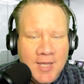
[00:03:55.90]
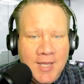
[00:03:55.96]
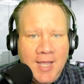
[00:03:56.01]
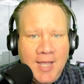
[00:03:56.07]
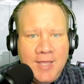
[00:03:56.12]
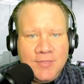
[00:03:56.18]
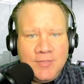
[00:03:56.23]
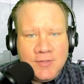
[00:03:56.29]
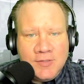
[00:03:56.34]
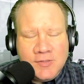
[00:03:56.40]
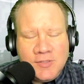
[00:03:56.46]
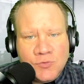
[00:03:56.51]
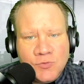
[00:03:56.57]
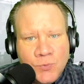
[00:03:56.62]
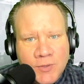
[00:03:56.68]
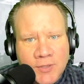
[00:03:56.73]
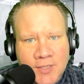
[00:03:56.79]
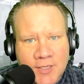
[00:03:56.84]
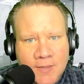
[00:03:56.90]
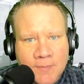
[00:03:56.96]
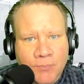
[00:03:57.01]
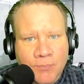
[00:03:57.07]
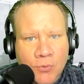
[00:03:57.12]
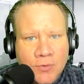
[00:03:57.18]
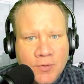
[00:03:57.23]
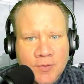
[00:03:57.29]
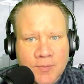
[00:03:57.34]
And this is really
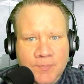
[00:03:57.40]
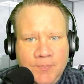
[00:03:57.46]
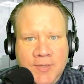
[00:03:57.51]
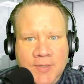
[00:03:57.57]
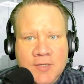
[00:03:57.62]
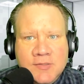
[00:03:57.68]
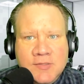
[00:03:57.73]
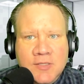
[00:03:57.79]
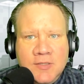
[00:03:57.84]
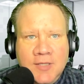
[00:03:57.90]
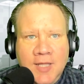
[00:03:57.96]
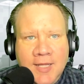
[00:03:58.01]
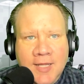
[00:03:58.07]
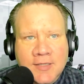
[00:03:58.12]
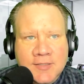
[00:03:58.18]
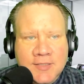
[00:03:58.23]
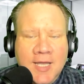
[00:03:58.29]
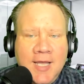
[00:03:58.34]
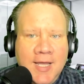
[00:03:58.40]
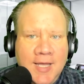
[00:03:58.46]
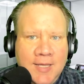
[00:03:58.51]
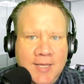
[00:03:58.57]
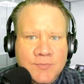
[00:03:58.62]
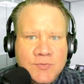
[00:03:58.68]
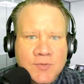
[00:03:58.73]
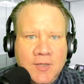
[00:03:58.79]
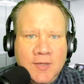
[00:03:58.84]
important because a lot of
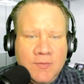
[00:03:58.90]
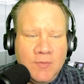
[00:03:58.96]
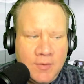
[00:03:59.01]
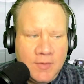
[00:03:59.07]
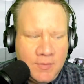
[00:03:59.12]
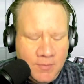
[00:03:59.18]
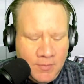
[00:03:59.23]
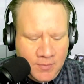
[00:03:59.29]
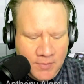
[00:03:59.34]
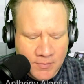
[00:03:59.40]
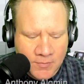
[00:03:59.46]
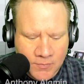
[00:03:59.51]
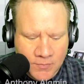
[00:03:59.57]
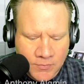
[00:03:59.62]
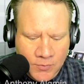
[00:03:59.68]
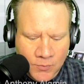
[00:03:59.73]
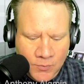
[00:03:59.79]
times, in the